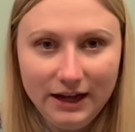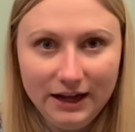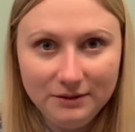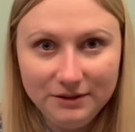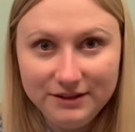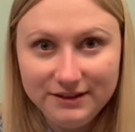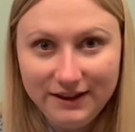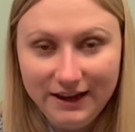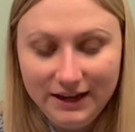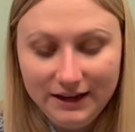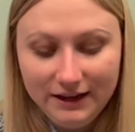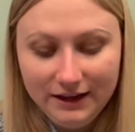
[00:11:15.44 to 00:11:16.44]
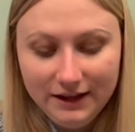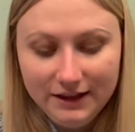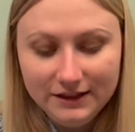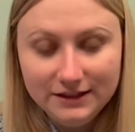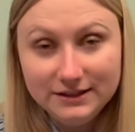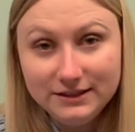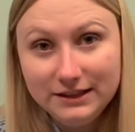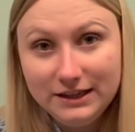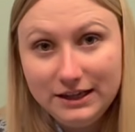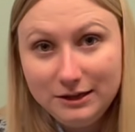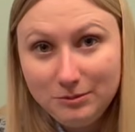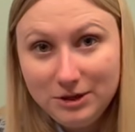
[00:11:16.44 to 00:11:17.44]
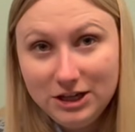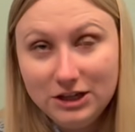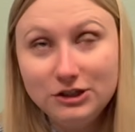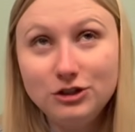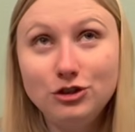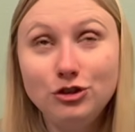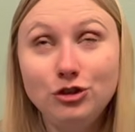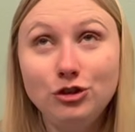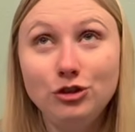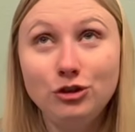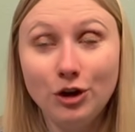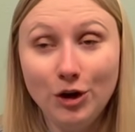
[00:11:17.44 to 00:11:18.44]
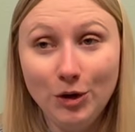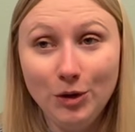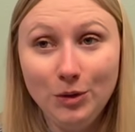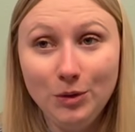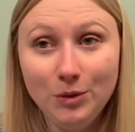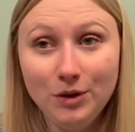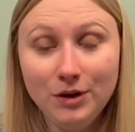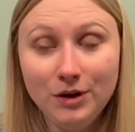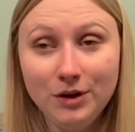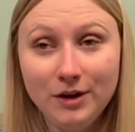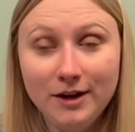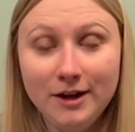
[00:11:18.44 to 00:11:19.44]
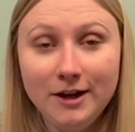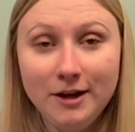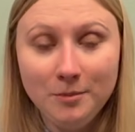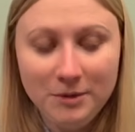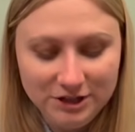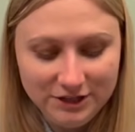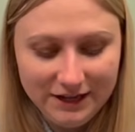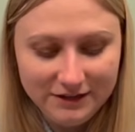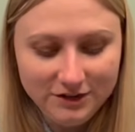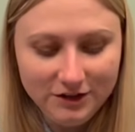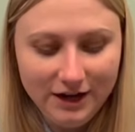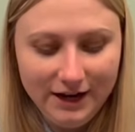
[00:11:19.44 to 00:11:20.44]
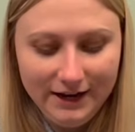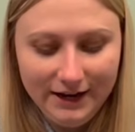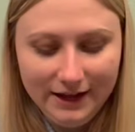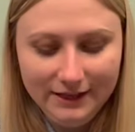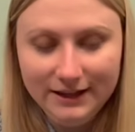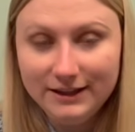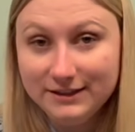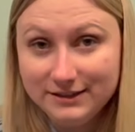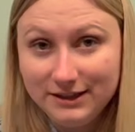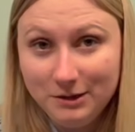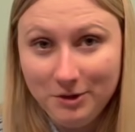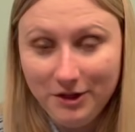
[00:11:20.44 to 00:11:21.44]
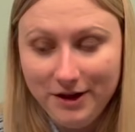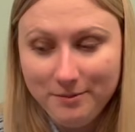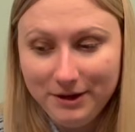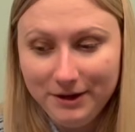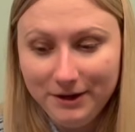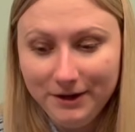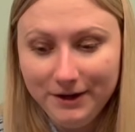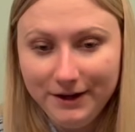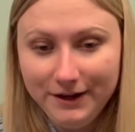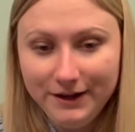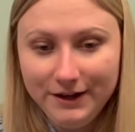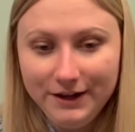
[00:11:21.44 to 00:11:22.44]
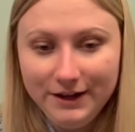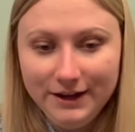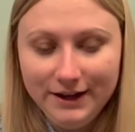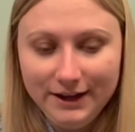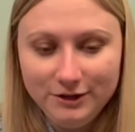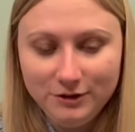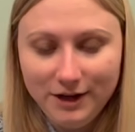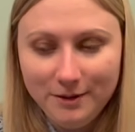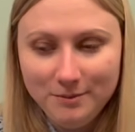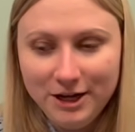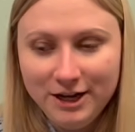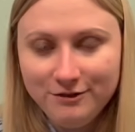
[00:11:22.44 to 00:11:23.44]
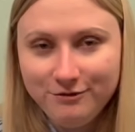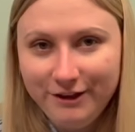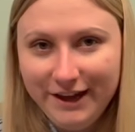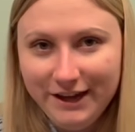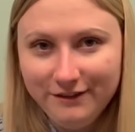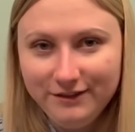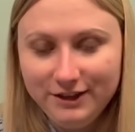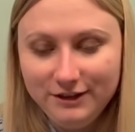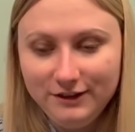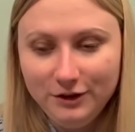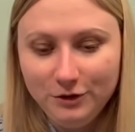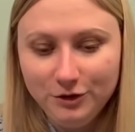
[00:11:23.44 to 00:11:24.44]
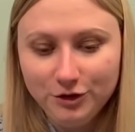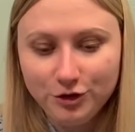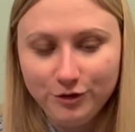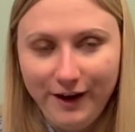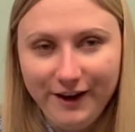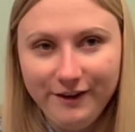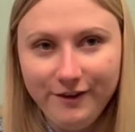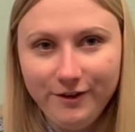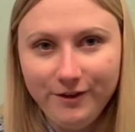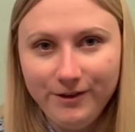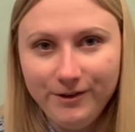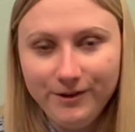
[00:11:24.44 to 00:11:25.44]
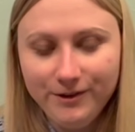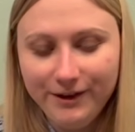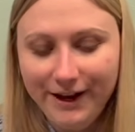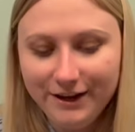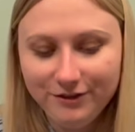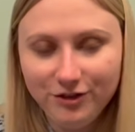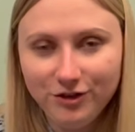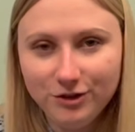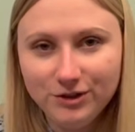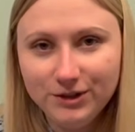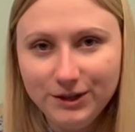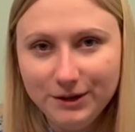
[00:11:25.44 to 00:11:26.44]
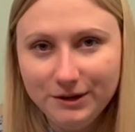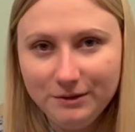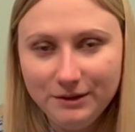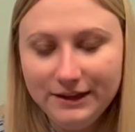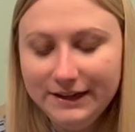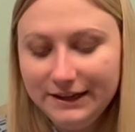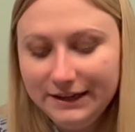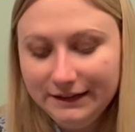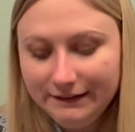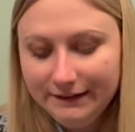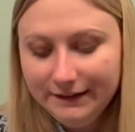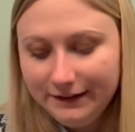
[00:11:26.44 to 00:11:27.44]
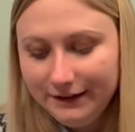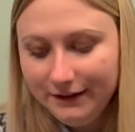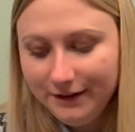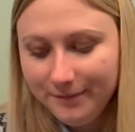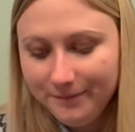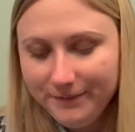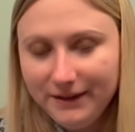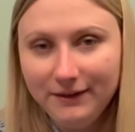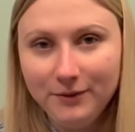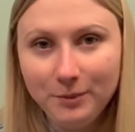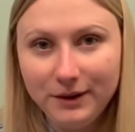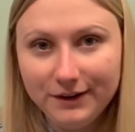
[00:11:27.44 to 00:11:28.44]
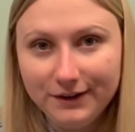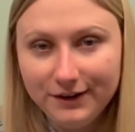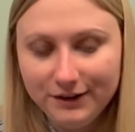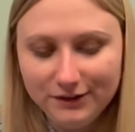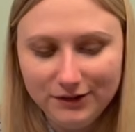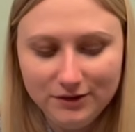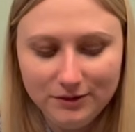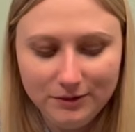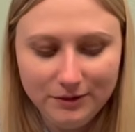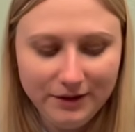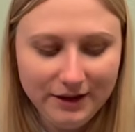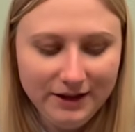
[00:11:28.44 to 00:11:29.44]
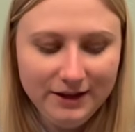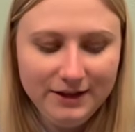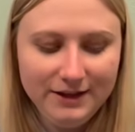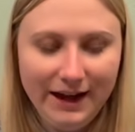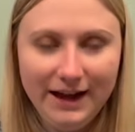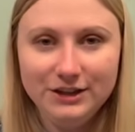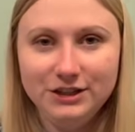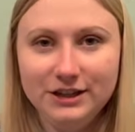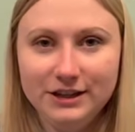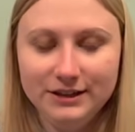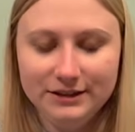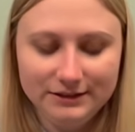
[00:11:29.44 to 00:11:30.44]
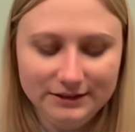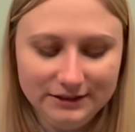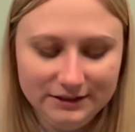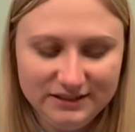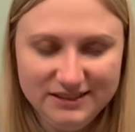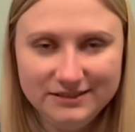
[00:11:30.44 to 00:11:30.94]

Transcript: I will say, this scheme is so much nicer. I like this scheme a lot better. I'm not a fan of the whole triangle half circle logo thing. That's weird. Also, the hatching on